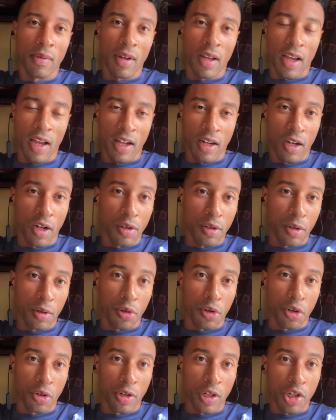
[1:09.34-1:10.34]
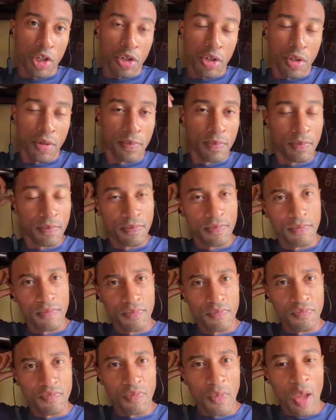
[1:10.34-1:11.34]
and undernourished.
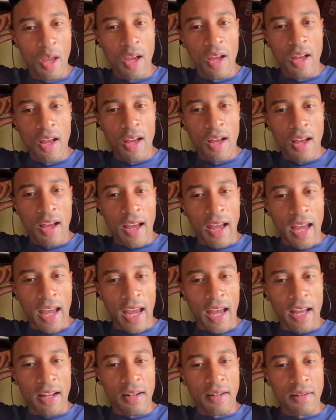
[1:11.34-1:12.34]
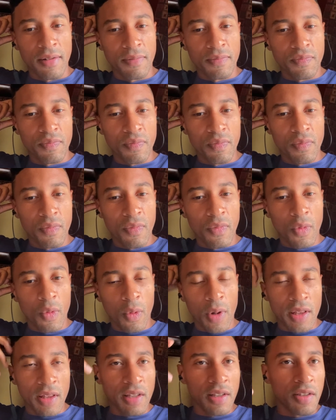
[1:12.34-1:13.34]
And
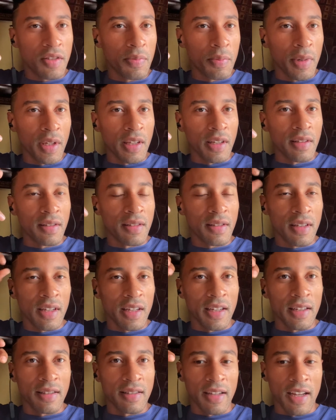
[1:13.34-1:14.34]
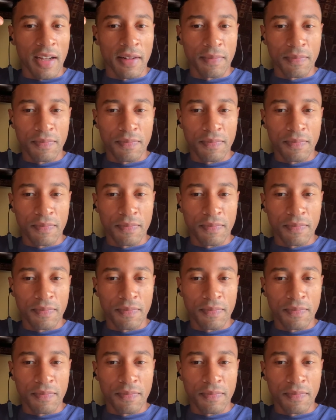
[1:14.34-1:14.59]
what this means is that